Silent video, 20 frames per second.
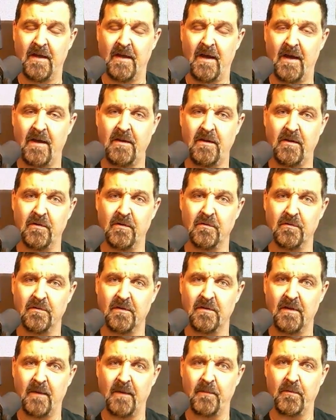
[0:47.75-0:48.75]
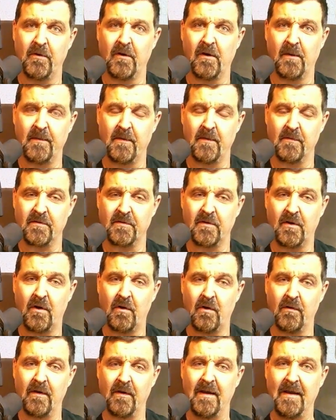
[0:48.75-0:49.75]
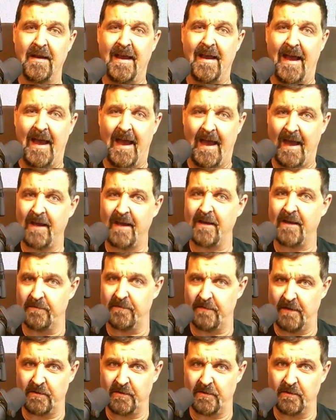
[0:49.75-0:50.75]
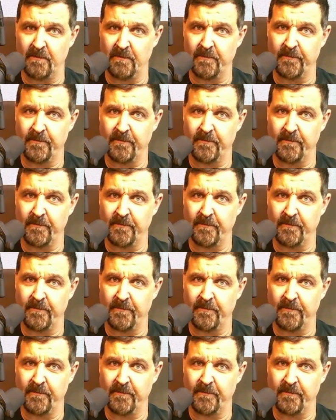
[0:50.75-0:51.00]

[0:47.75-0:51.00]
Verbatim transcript: how to use a program that was called Hackavator.